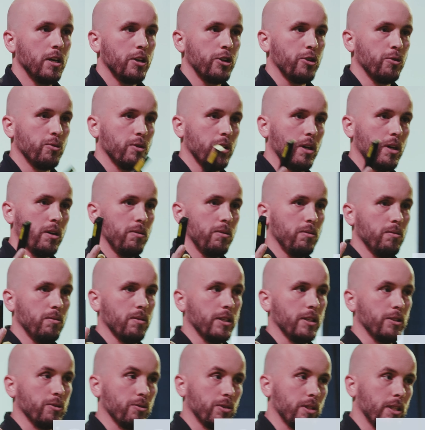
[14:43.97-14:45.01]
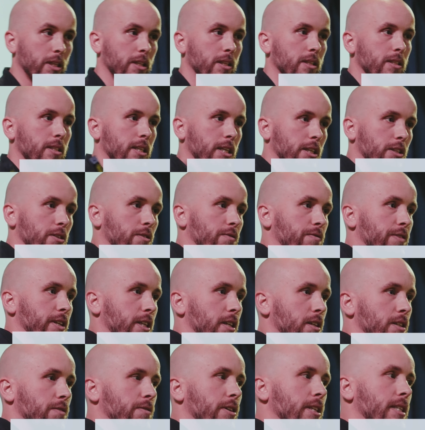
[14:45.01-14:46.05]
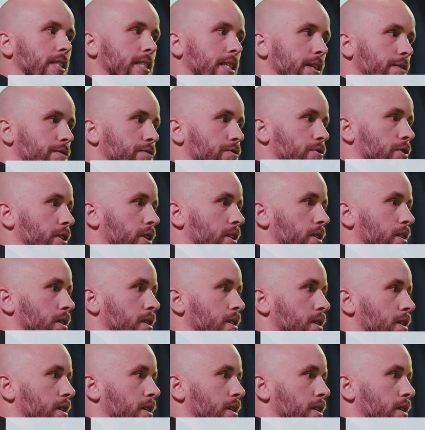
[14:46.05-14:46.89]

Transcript: You'll know and you'll see that TikTok videos are very different